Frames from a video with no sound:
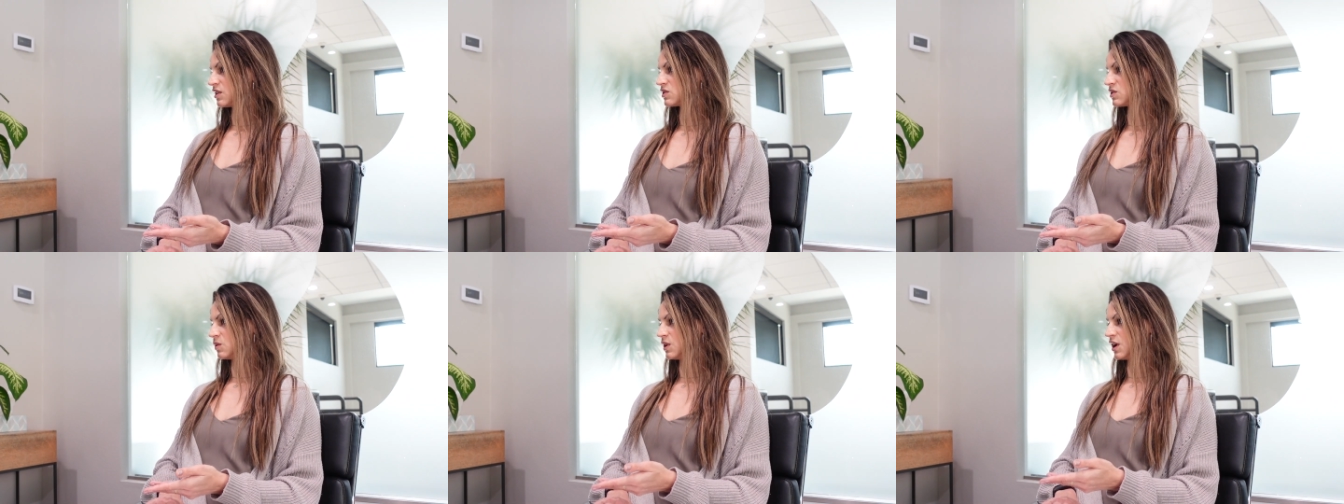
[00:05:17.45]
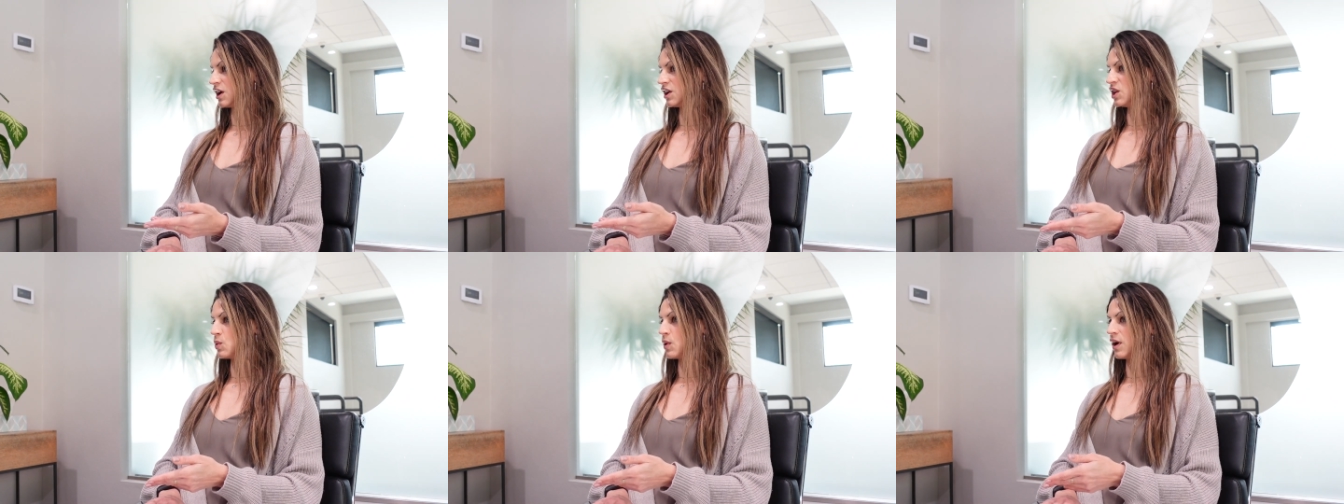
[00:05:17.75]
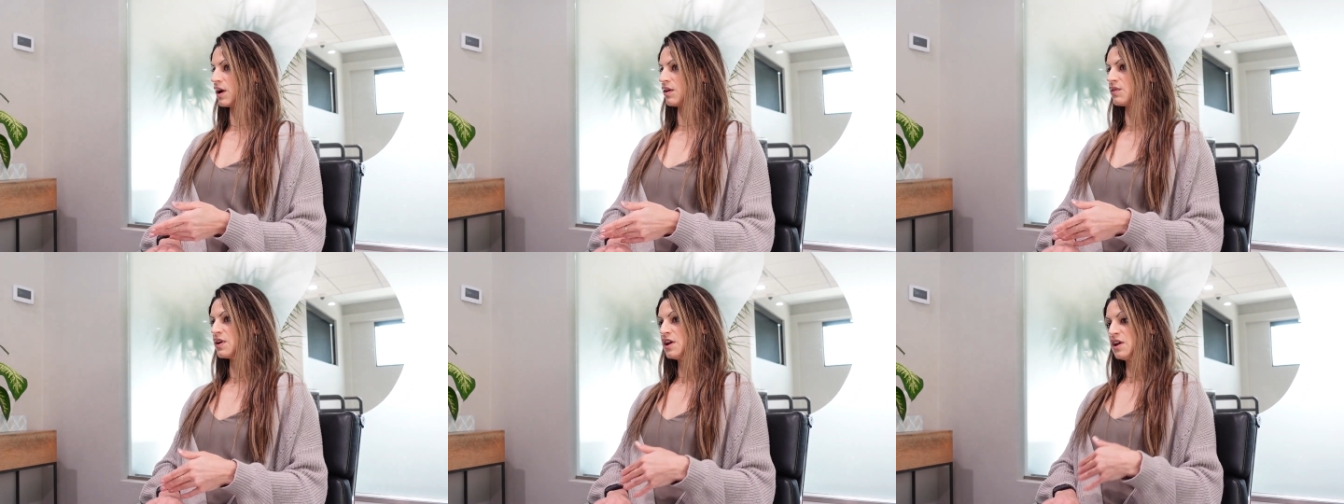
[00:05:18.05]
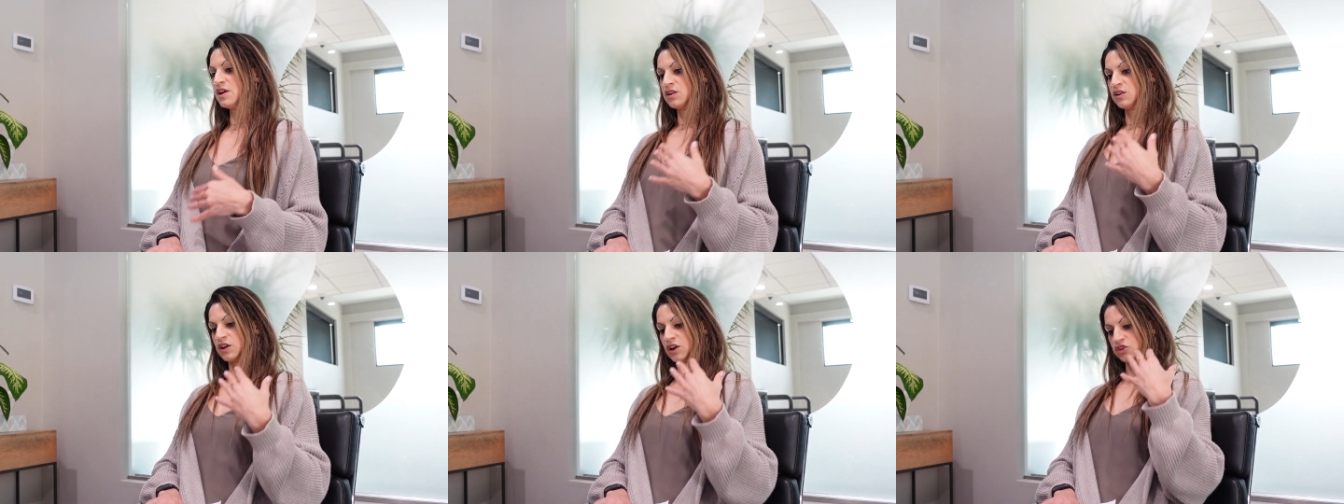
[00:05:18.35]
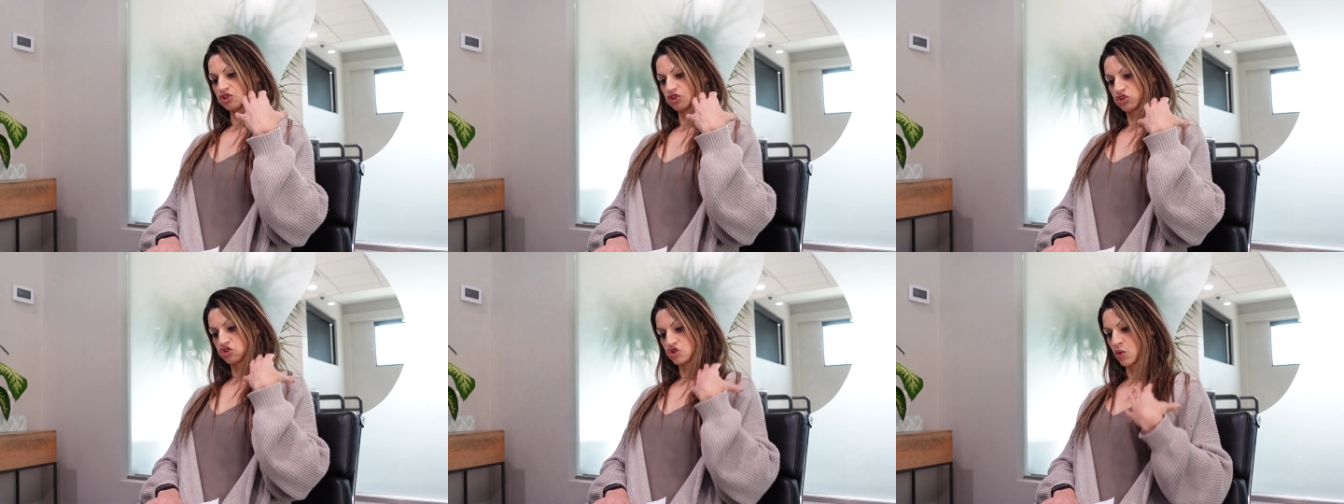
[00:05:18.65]
So now you have not
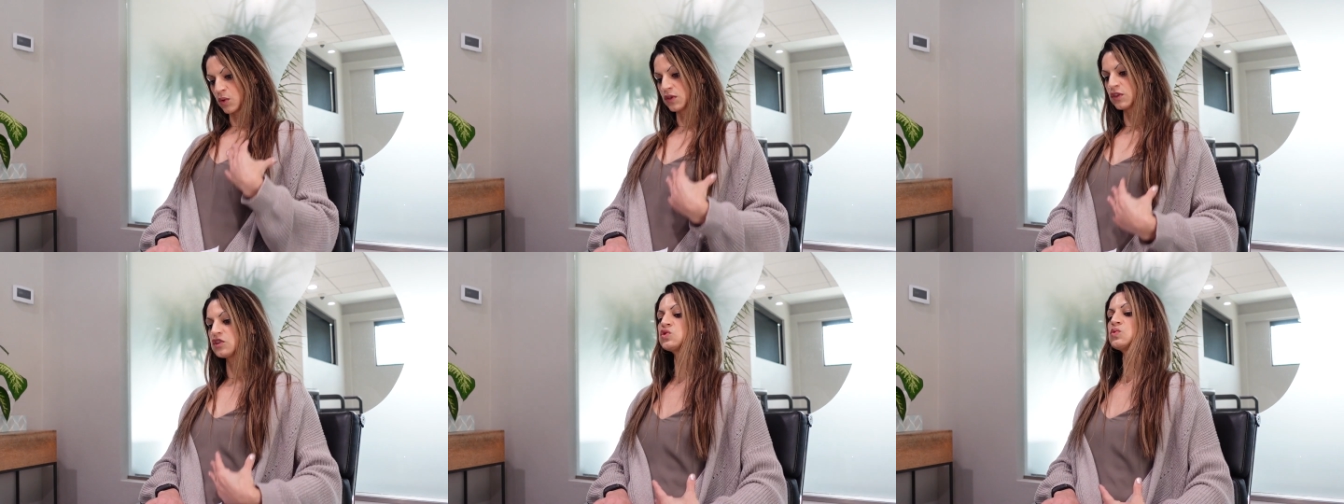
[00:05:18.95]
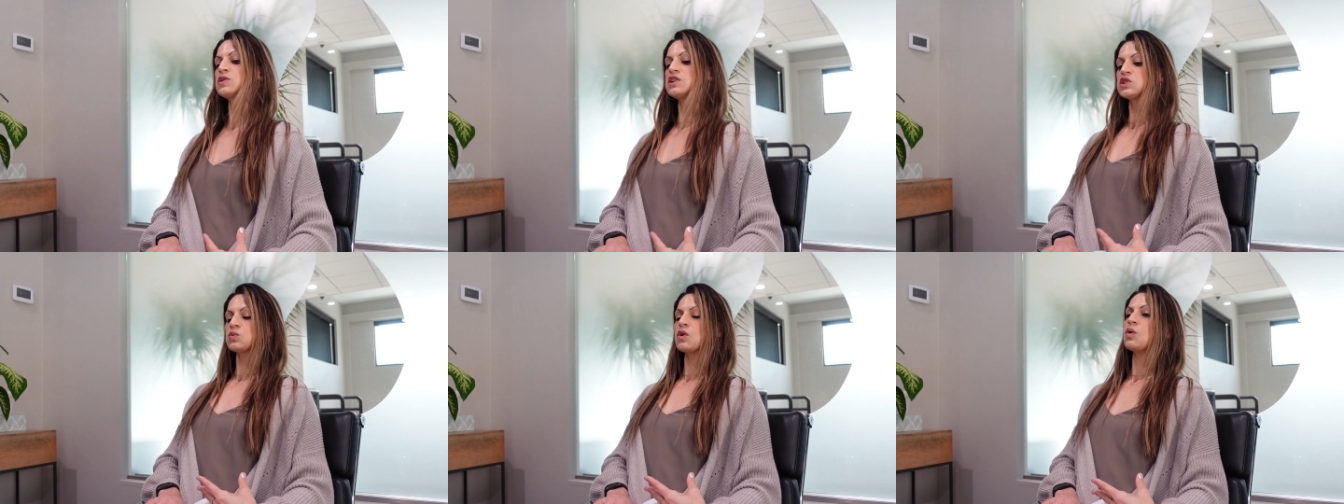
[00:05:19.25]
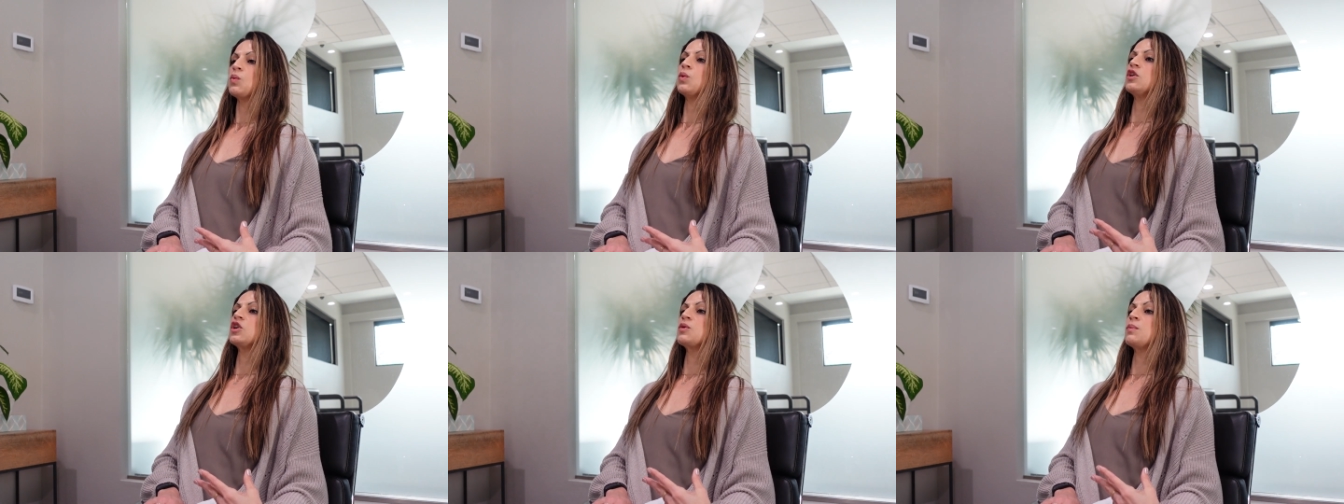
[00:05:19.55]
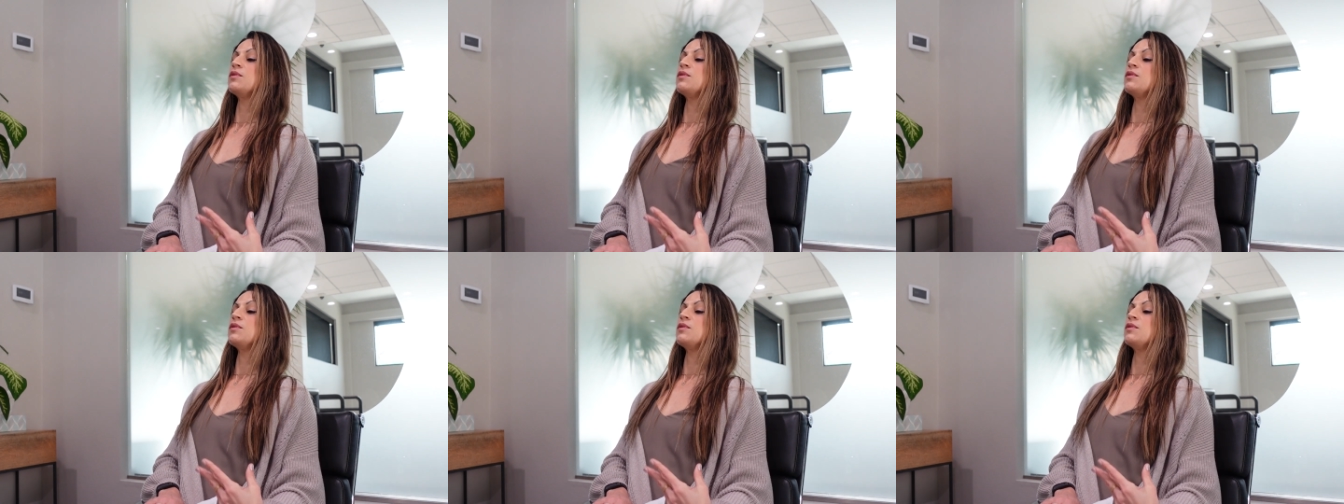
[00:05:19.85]
just showing the sweet sweat work,